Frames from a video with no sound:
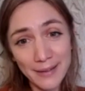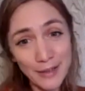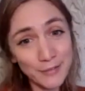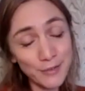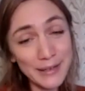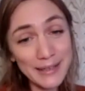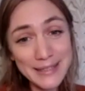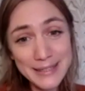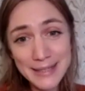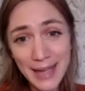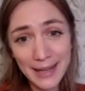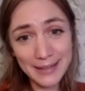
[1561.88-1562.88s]
for
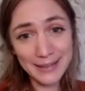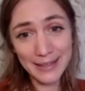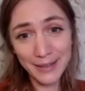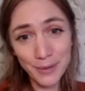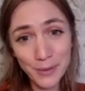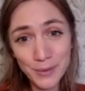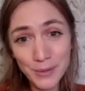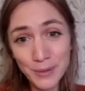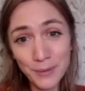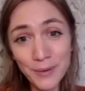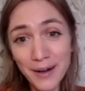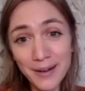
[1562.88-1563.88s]
exactly who
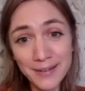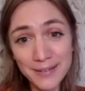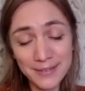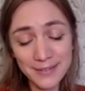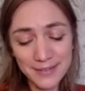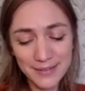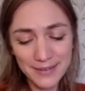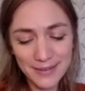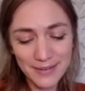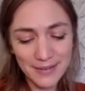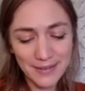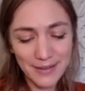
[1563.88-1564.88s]
you are,
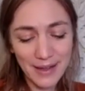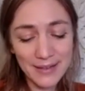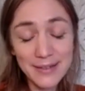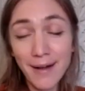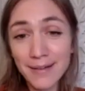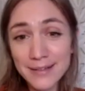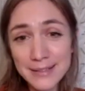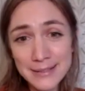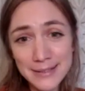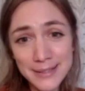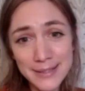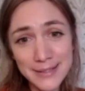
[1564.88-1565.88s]
and
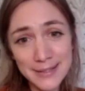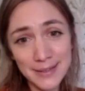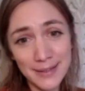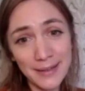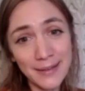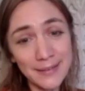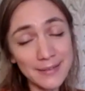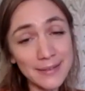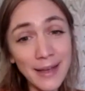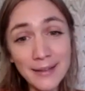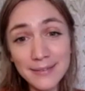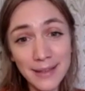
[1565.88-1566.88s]
asks
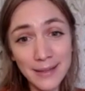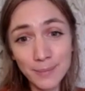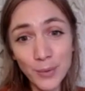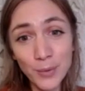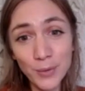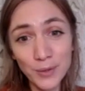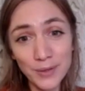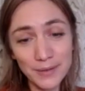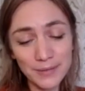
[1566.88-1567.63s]
nothing more.